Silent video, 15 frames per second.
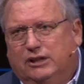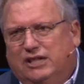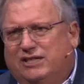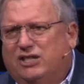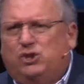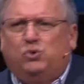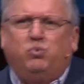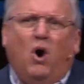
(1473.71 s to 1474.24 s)

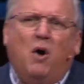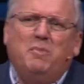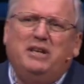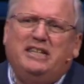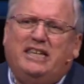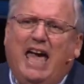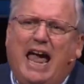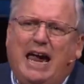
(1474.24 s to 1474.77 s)
This
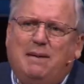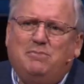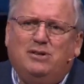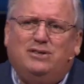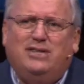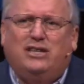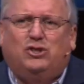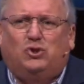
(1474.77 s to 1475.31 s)
woman came to
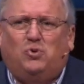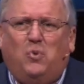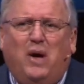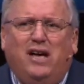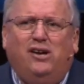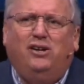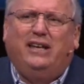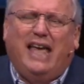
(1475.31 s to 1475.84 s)
this
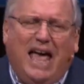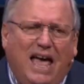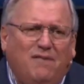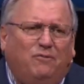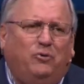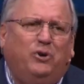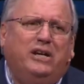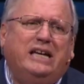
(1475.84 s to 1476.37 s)
well
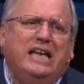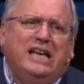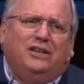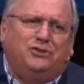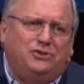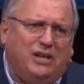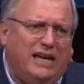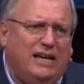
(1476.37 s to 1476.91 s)
every
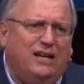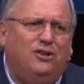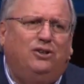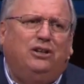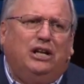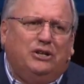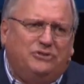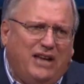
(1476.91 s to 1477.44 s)

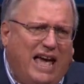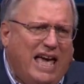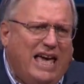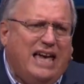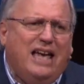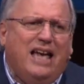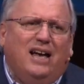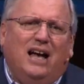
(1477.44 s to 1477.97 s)
single
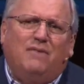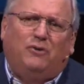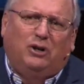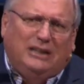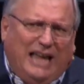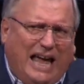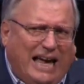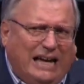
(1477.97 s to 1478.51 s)
day of her
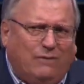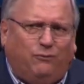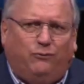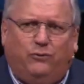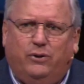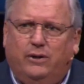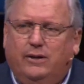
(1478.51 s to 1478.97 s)
life.